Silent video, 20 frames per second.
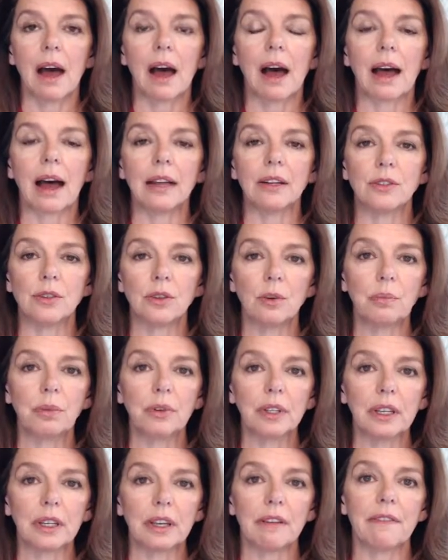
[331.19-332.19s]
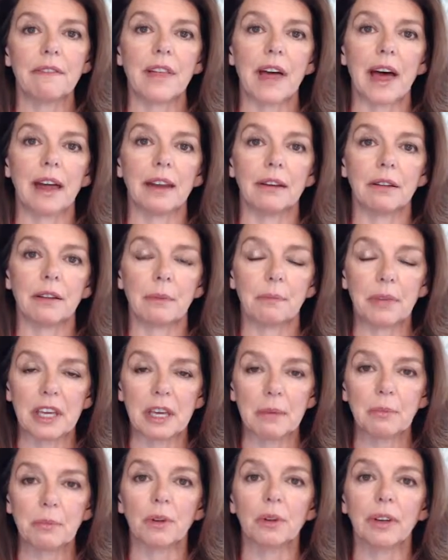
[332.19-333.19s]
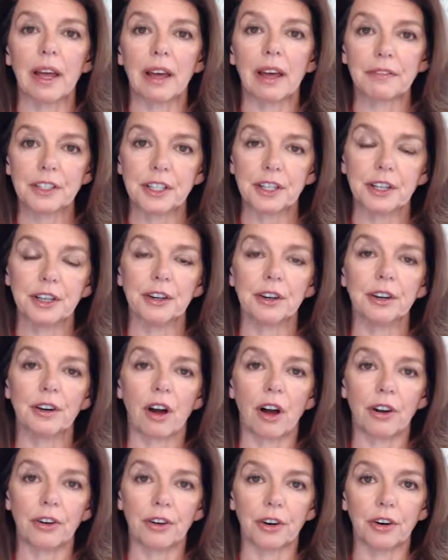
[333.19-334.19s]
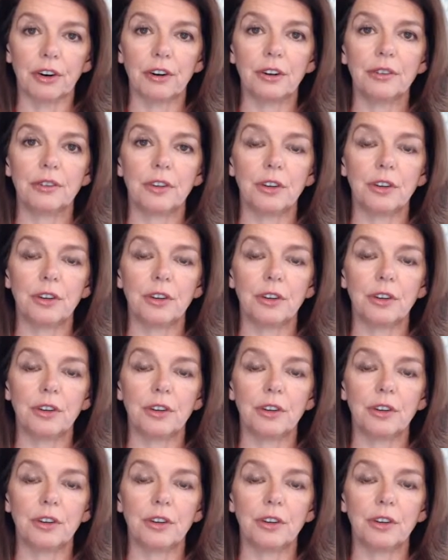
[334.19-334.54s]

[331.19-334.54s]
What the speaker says: I do believe that the people left here on earth,